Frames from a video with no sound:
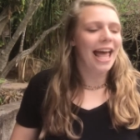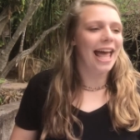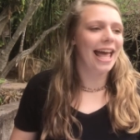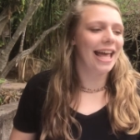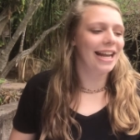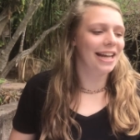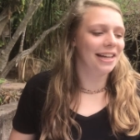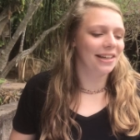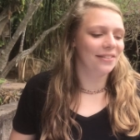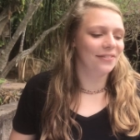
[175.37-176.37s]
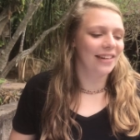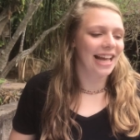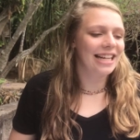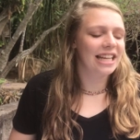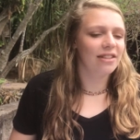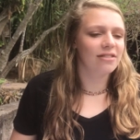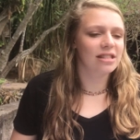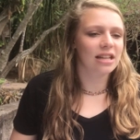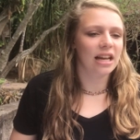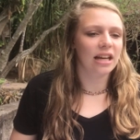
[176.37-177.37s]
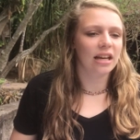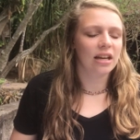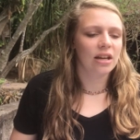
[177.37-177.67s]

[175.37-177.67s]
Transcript: And, um, and he was like,